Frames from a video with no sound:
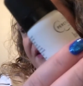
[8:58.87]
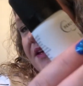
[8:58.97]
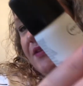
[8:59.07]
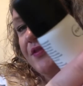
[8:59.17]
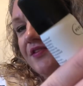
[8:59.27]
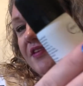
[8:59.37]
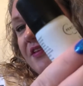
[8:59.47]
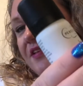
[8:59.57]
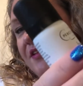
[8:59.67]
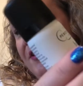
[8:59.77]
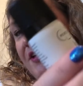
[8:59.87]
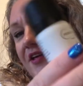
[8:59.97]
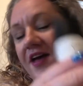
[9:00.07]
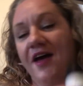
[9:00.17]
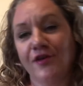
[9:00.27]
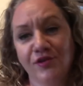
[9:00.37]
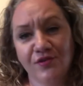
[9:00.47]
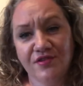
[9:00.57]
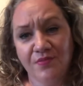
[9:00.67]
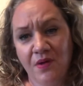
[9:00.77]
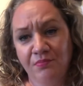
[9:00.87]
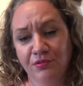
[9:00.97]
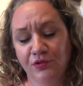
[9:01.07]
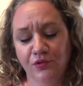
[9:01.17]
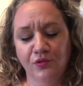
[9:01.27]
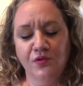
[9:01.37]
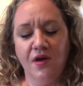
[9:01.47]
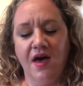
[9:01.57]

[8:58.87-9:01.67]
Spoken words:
nails. I used my blue